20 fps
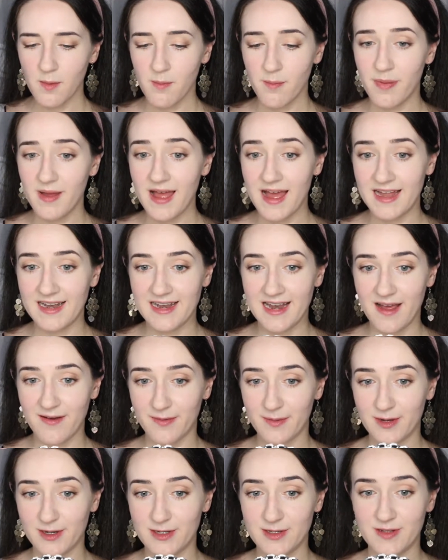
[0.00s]
But now
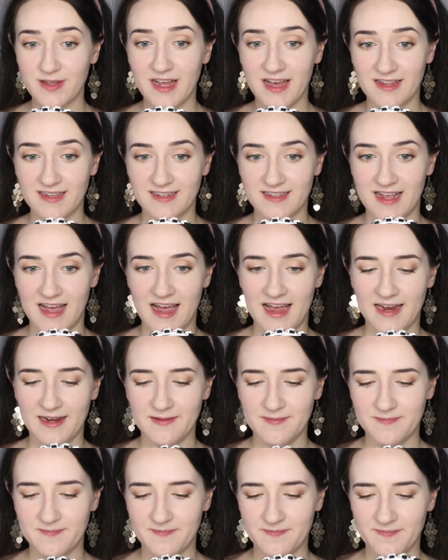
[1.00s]
I'm going to do the other
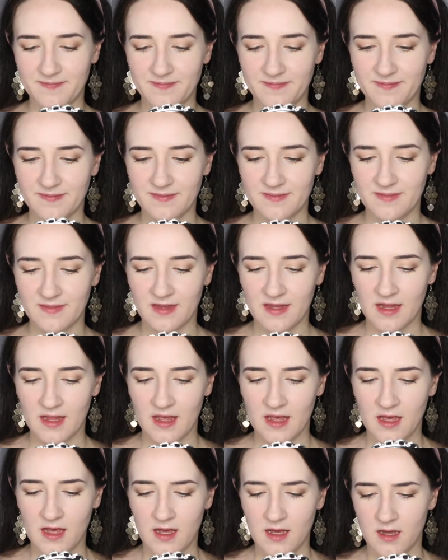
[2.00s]
side.
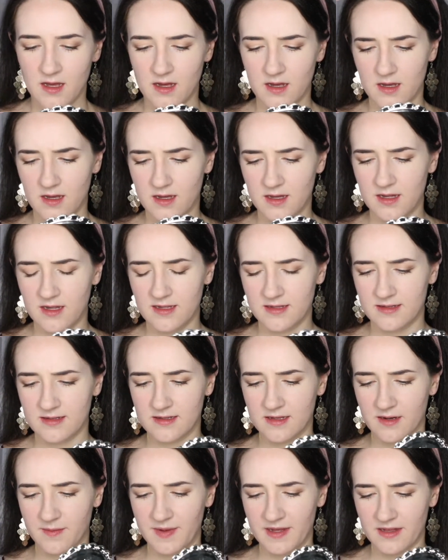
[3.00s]
This
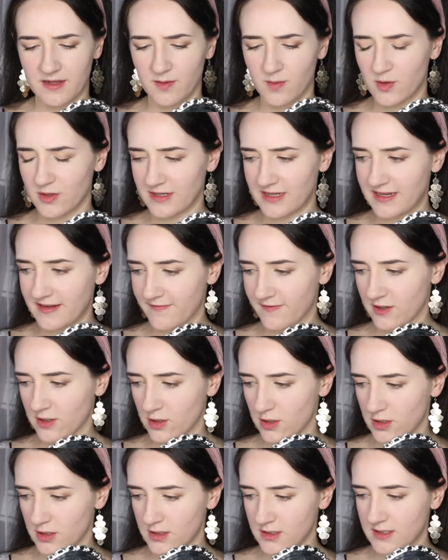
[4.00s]
is going to be a little more
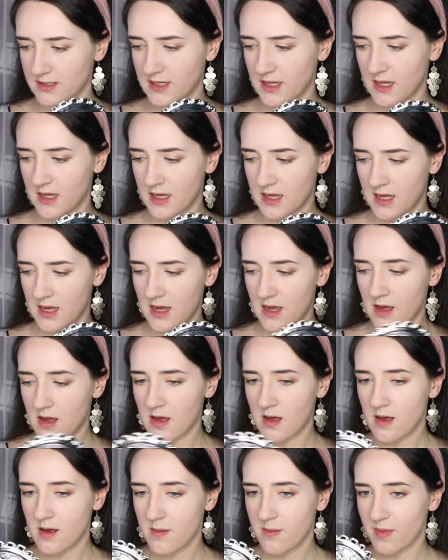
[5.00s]
difficult.
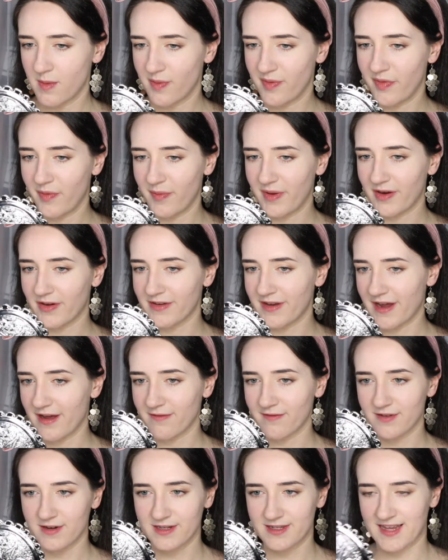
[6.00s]
Let's put the mirror
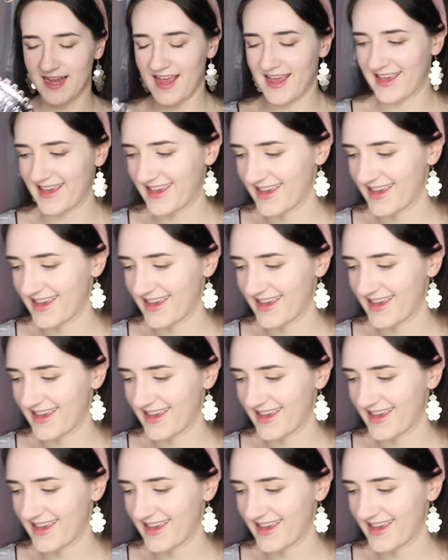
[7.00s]
down for a sec.